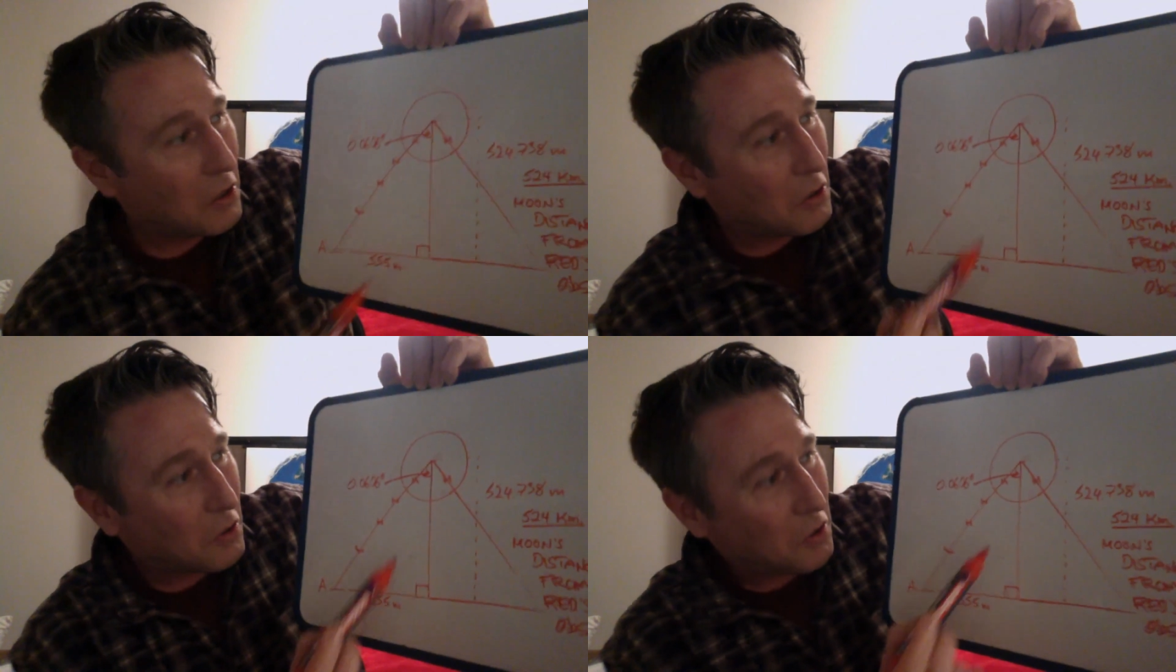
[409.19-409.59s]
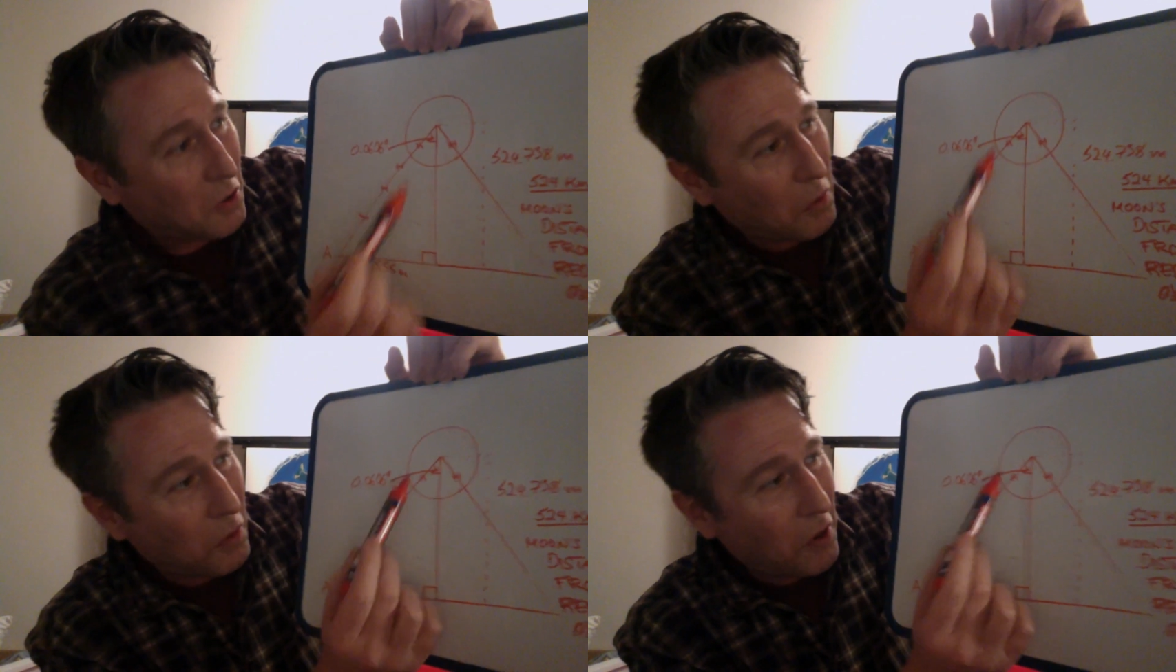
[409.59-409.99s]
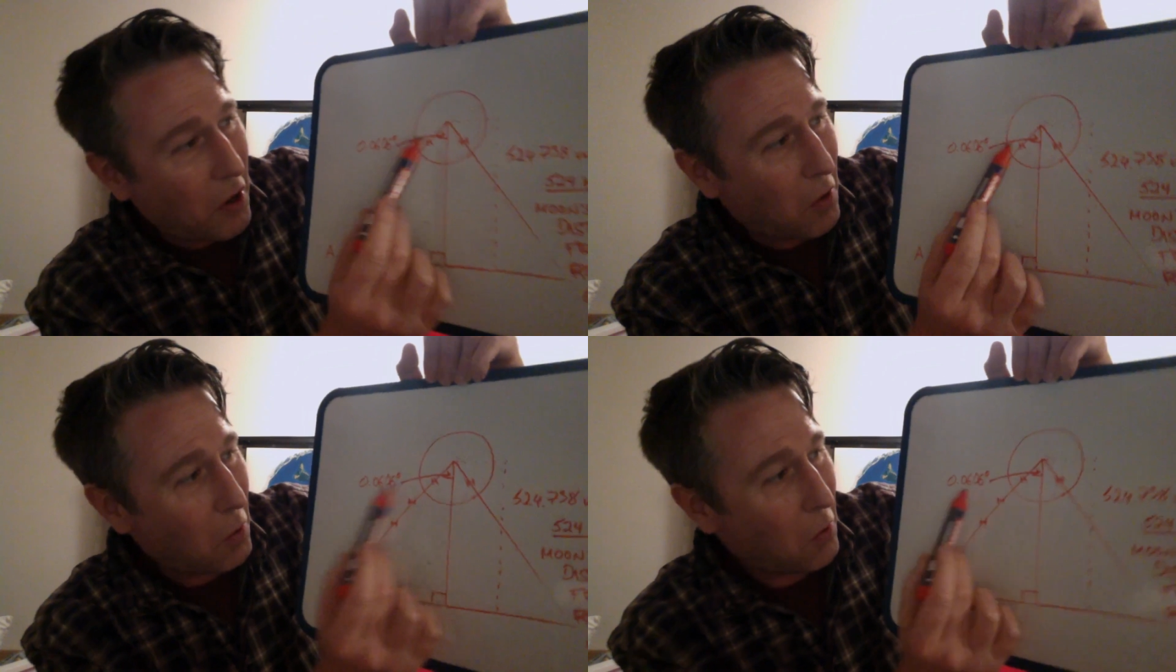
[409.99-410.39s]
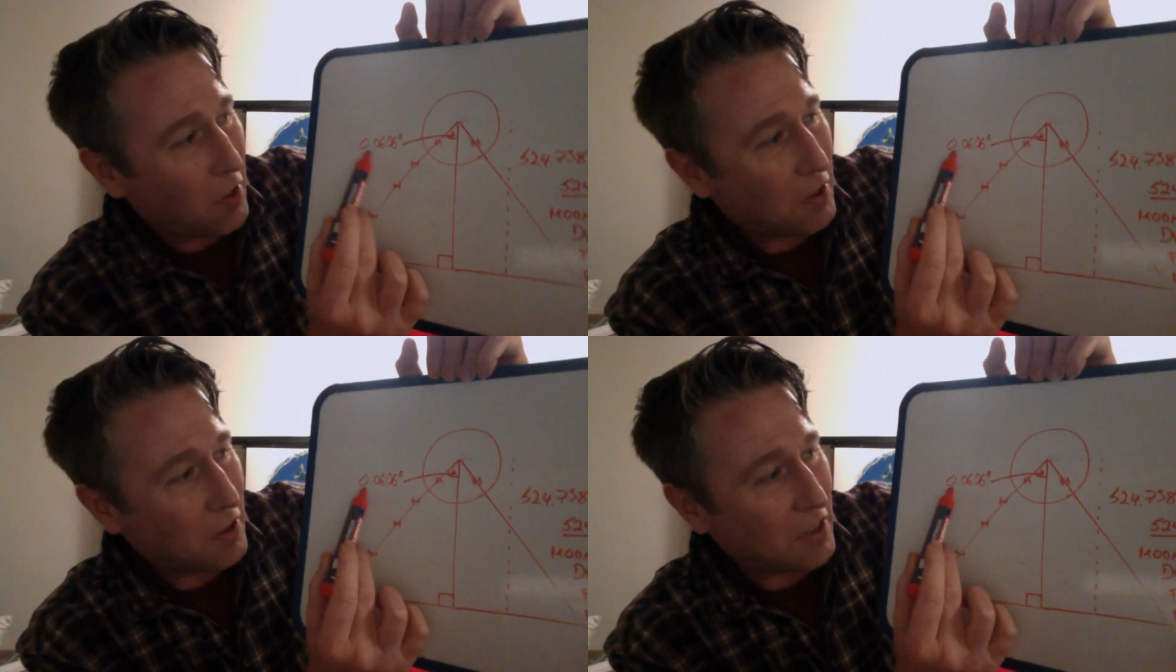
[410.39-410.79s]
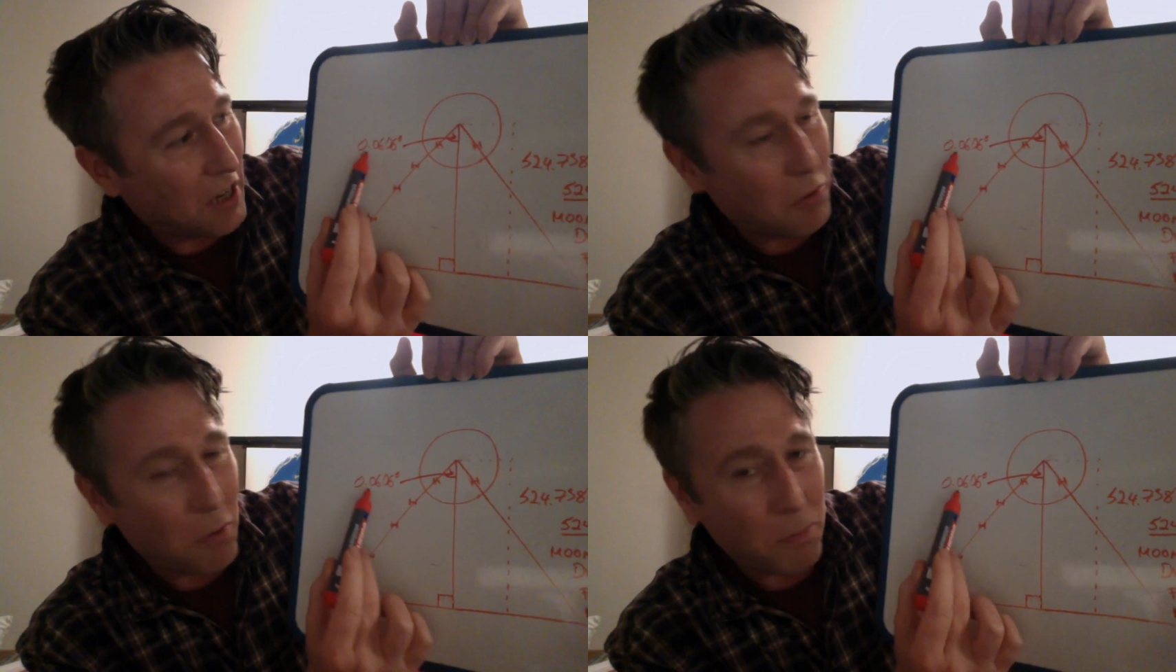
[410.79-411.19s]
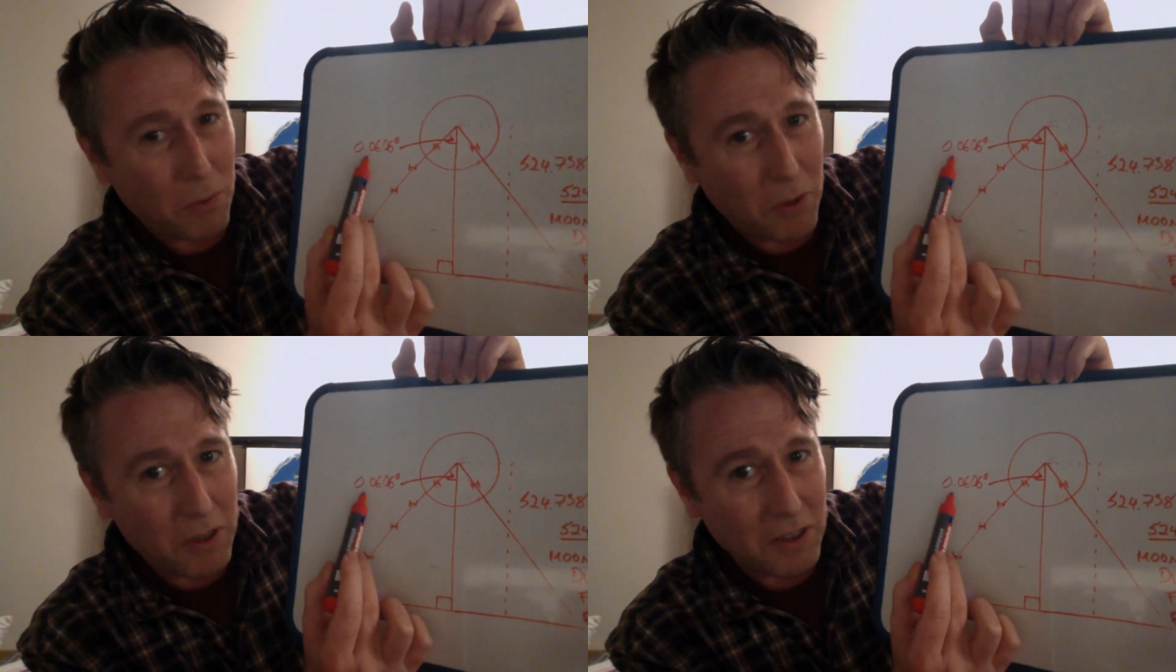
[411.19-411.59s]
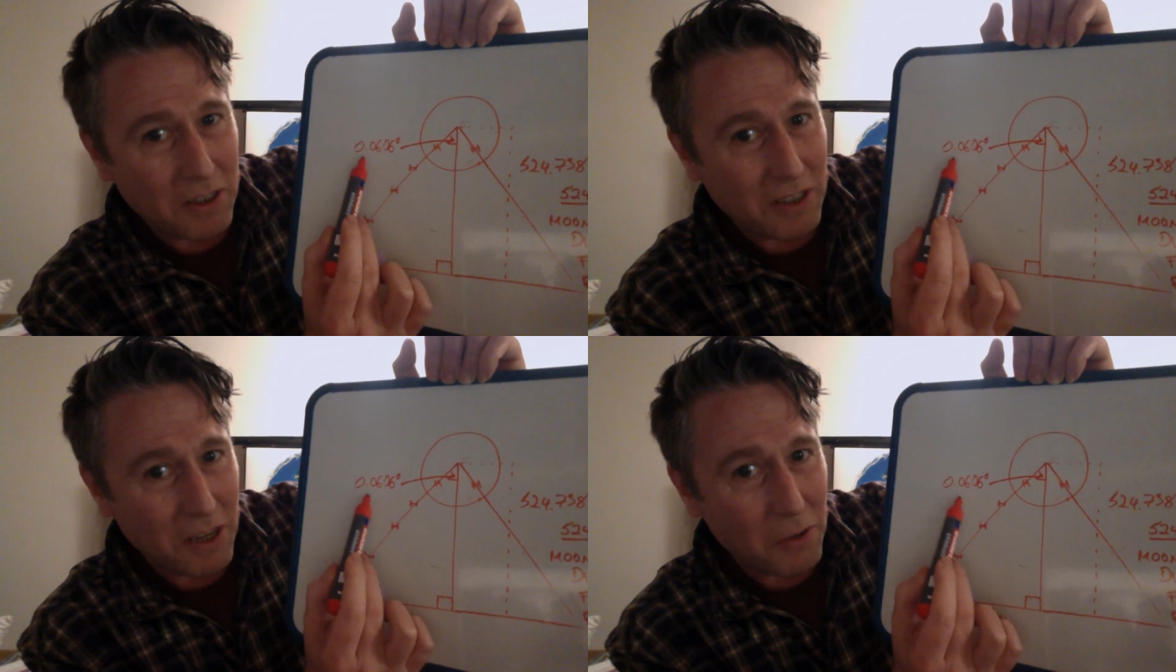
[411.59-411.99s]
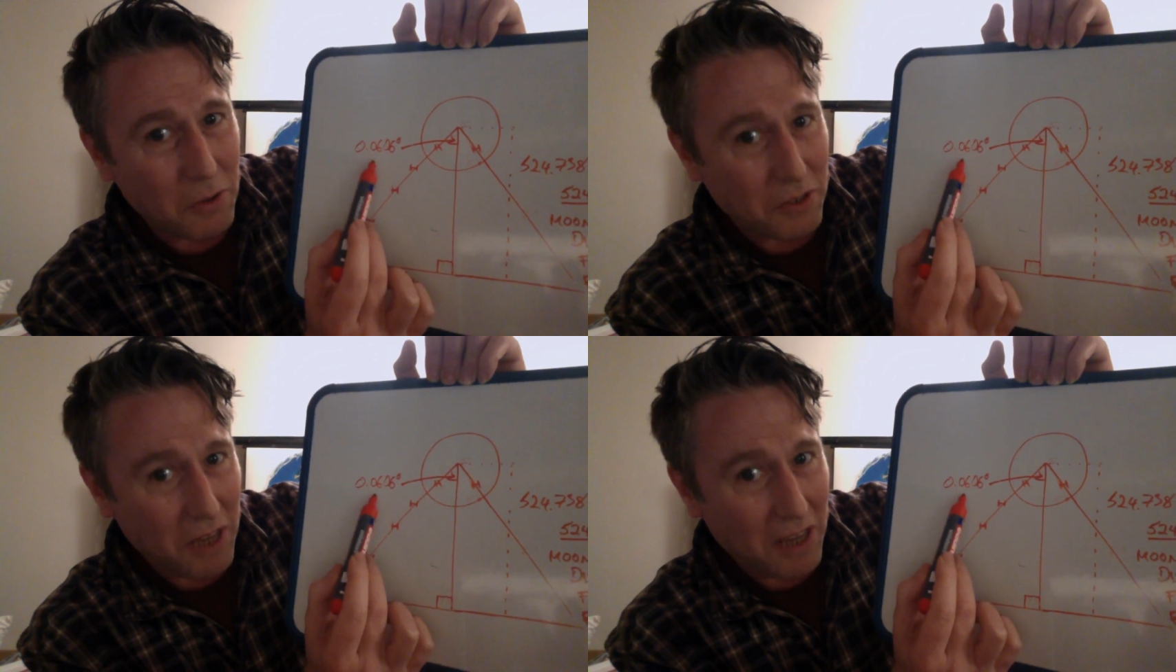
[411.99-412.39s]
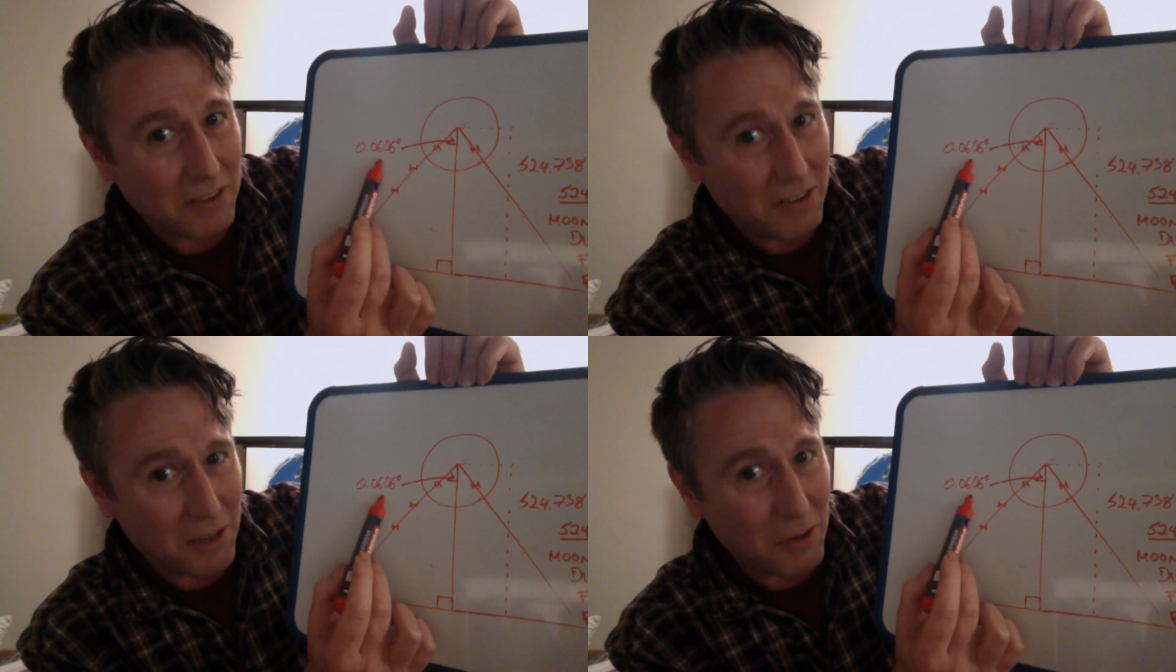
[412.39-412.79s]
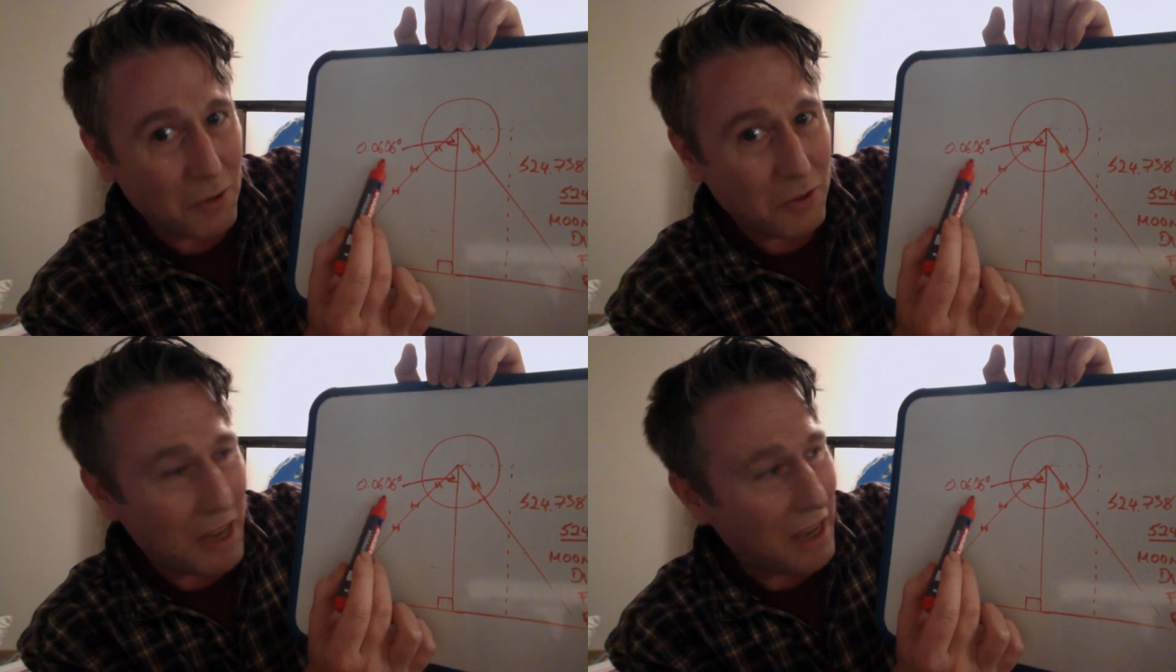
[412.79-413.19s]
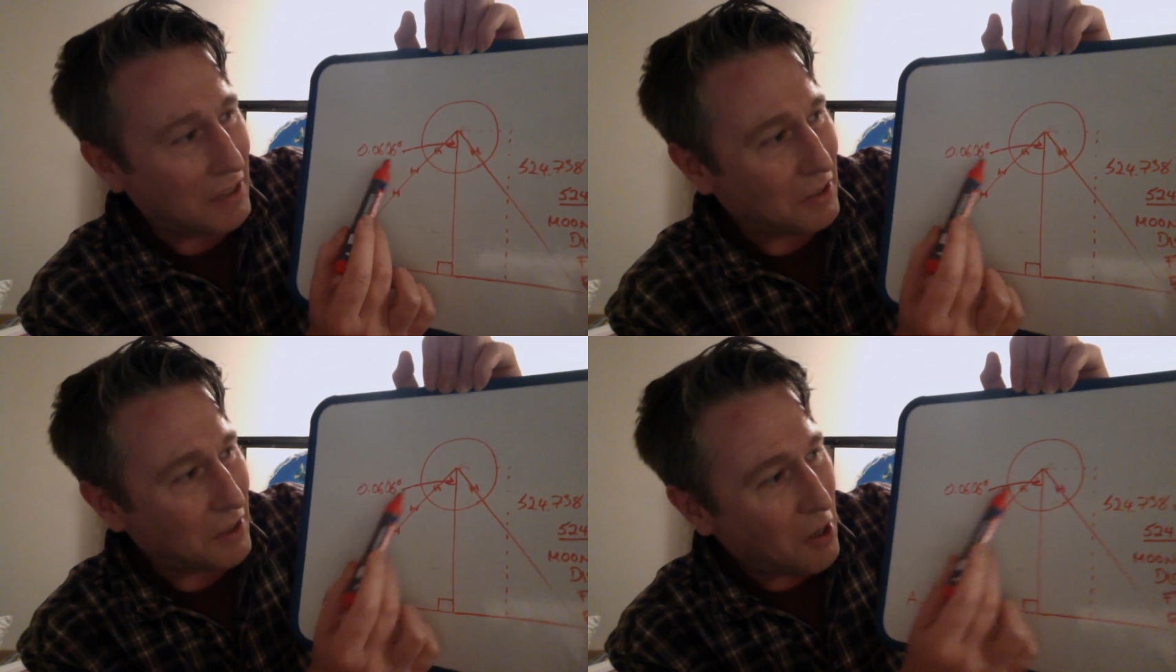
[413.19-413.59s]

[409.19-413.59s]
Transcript: So the whole 0.0606,